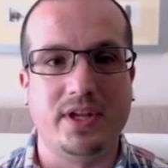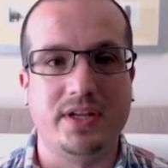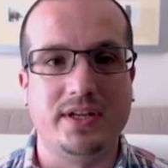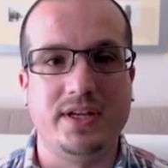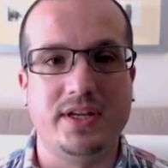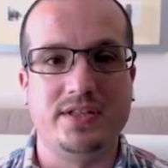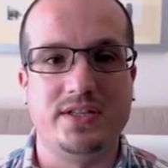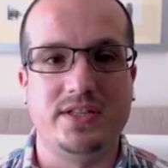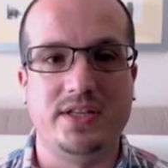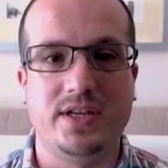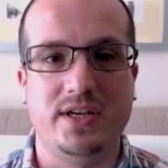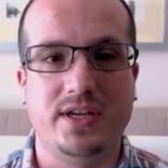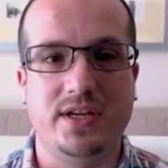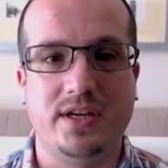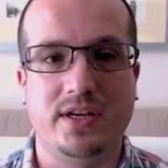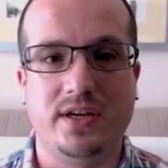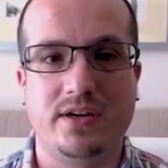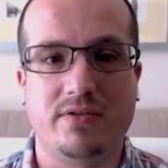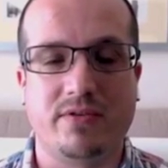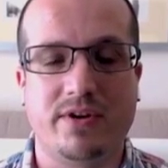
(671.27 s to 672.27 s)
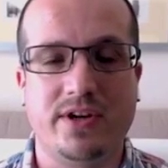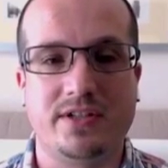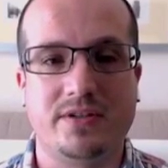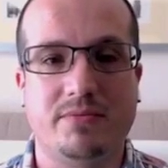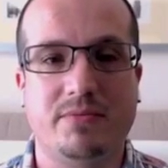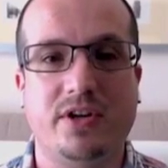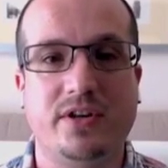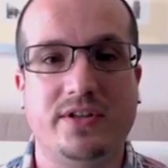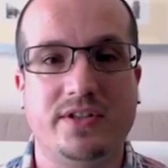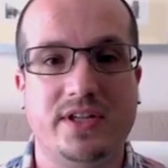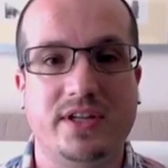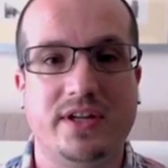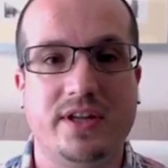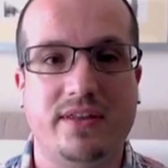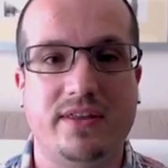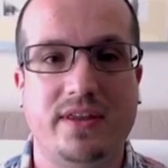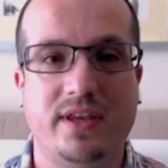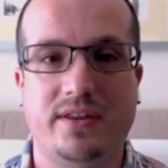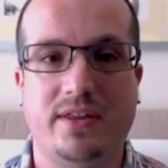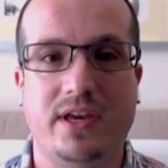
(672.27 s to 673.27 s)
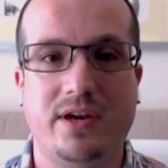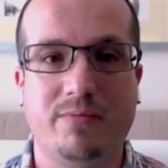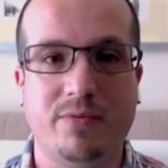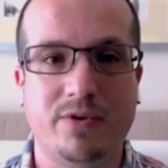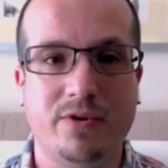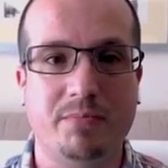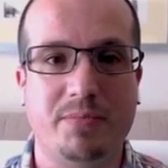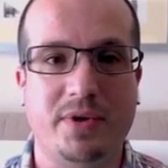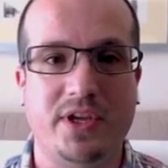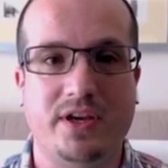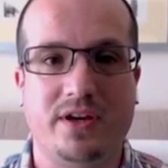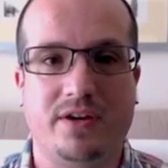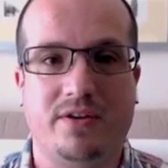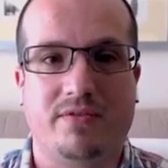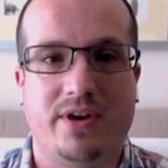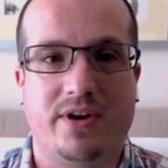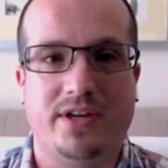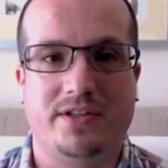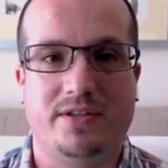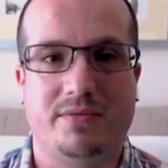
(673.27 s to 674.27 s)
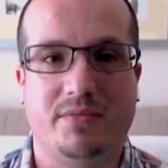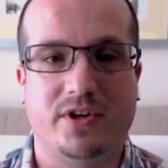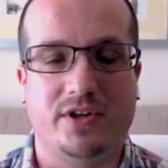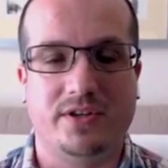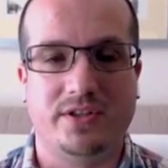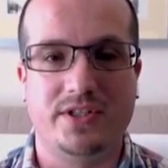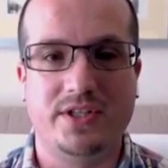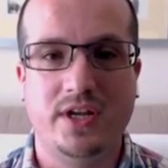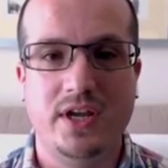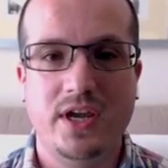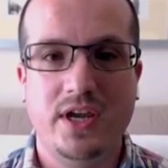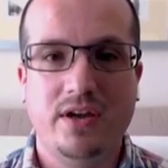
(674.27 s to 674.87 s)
And they see a great demand. And I think there will be a great demand